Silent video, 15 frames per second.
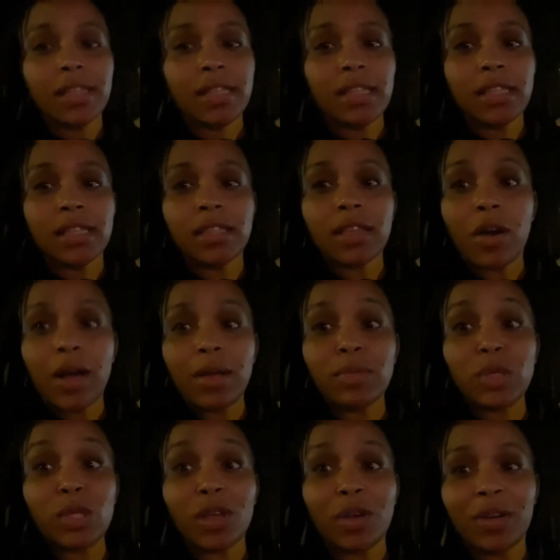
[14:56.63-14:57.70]
So I'm
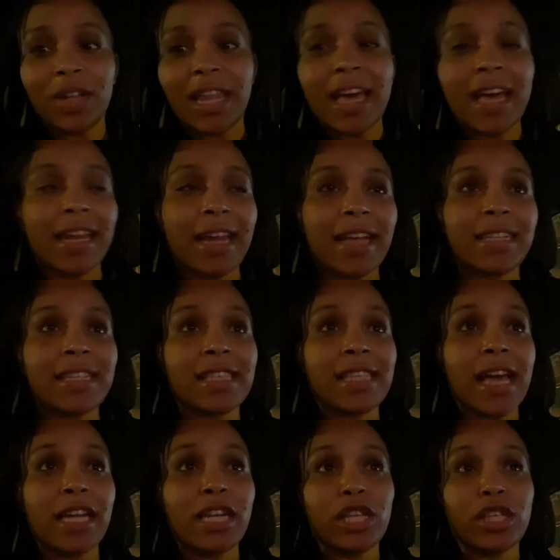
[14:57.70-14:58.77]
so glad I
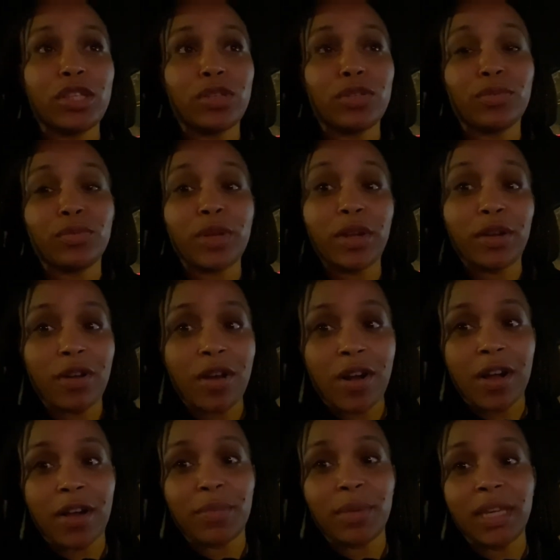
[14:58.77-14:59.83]
decided to rent a
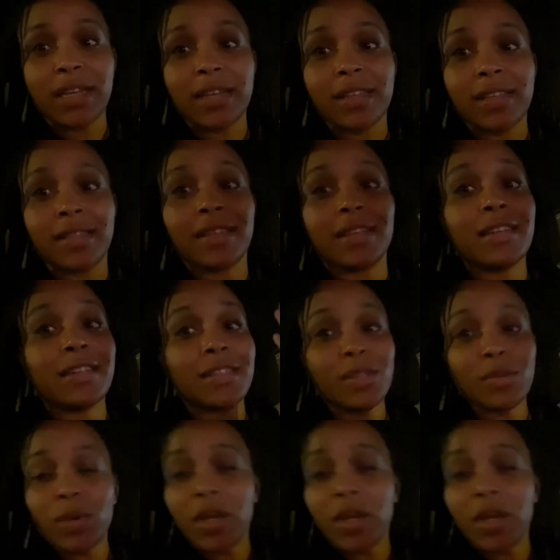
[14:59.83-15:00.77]
car because it is one